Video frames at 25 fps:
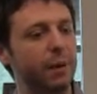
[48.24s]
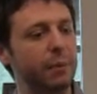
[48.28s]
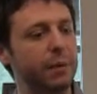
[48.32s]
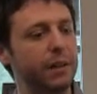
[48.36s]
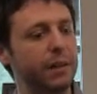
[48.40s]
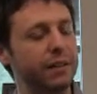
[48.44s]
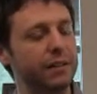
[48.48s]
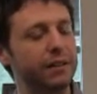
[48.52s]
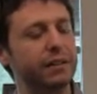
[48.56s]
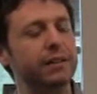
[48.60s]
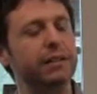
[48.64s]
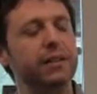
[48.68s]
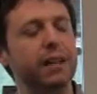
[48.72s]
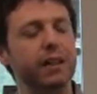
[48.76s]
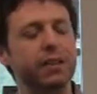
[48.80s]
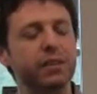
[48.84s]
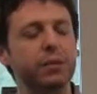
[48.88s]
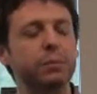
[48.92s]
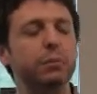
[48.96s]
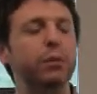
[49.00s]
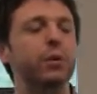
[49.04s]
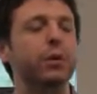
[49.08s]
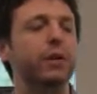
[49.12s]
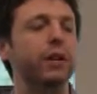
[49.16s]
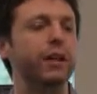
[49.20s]
It's
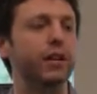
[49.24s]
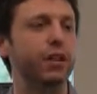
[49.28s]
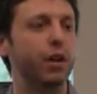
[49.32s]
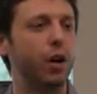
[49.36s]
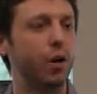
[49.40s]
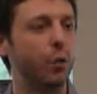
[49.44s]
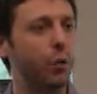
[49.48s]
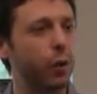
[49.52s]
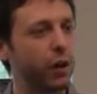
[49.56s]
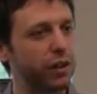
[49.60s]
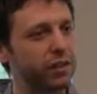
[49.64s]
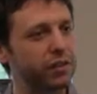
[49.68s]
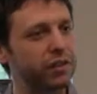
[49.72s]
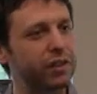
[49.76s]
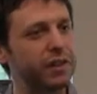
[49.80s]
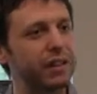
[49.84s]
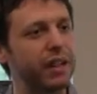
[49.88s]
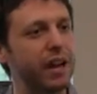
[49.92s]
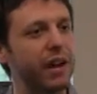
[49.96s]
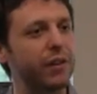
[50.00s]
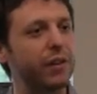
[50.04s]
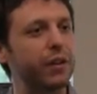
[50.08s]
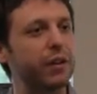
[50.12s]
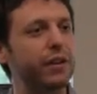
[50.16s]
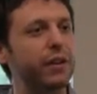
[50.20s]
accessible, it all works
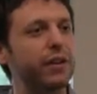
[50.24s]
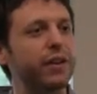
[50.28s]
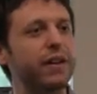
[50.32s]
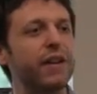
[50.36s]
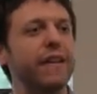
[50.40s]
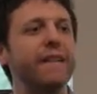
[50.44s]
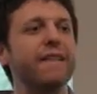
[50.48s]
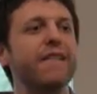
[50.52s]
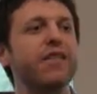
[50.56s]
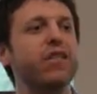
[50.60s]
together,